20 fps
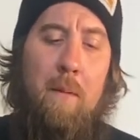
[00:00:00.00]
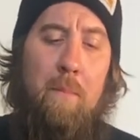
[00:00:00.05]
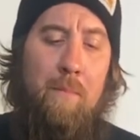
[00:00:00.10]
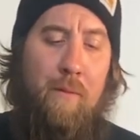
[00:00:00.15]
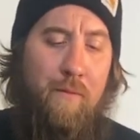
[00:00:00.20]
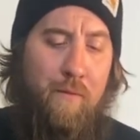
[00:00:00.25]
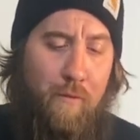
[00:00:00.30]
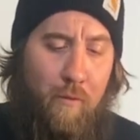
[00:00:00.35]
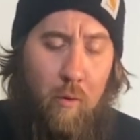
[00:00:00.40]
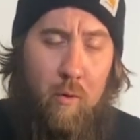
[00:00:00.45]

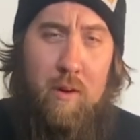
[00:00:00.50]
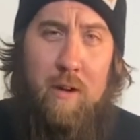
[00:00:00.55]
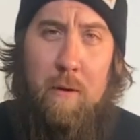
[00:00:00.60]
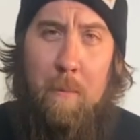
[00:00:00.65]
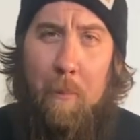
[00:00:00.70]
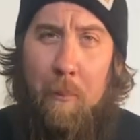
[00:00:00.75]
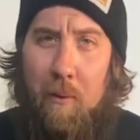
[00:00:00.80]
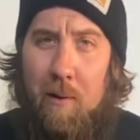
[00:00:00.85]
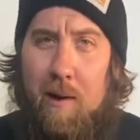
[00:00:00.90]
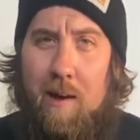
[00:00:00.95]
before you
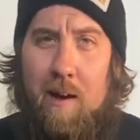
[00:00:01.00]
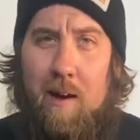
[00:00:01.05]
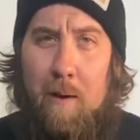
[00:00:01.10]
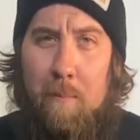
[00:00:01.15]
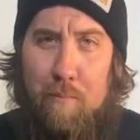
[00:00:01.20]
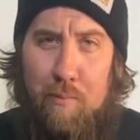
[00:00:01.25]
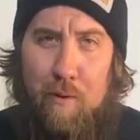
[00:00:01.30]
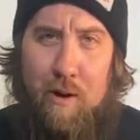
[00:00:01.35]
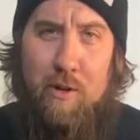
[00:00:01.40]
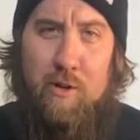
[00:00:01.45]
put a
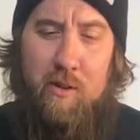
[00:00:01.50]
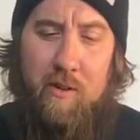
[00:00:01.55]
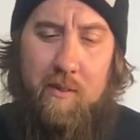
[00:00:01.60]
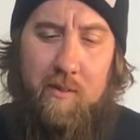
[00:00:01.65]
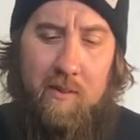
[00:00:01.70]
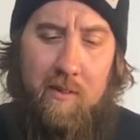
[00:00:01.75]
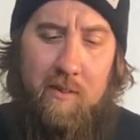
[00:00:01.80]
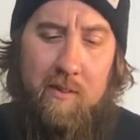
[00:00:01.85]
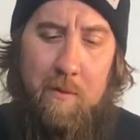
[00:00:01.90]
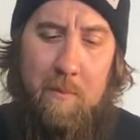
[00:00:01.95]
brushless
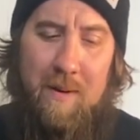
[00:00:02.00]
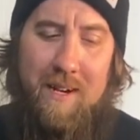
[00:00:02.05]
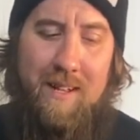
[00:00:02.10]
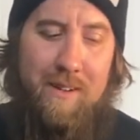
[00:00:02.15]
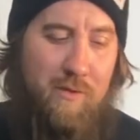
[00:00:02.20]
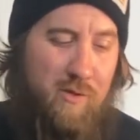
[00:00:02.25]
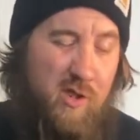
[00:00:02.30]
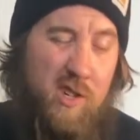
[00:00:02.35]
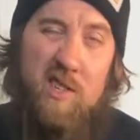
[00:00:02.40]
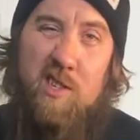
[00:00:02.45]
system in it,
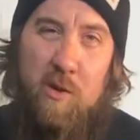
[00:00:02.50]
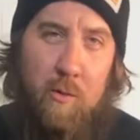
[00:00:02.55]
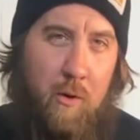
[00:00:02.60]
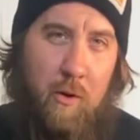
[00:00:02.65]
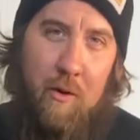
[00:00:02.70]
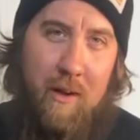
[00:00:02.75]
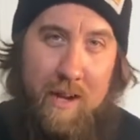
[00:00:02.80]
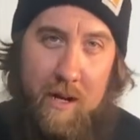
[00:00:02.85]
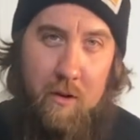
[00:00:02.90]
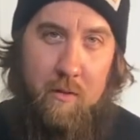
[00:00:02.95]
just so it'll
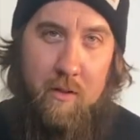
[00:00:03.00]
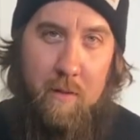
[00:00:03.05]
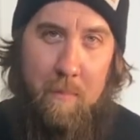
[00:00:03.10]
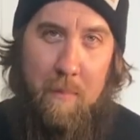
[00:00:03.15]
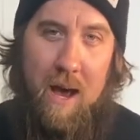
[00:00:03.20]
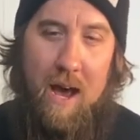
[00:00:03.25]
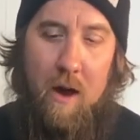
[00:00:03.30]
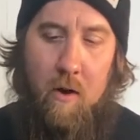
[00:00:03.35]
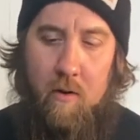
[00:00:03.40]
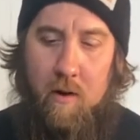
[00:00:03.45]
handle the
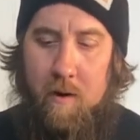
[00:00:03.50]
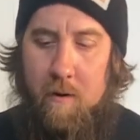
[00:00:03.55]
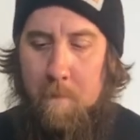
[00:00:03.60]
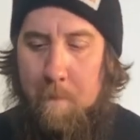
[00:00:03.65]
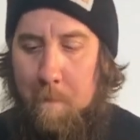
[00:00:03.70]
power.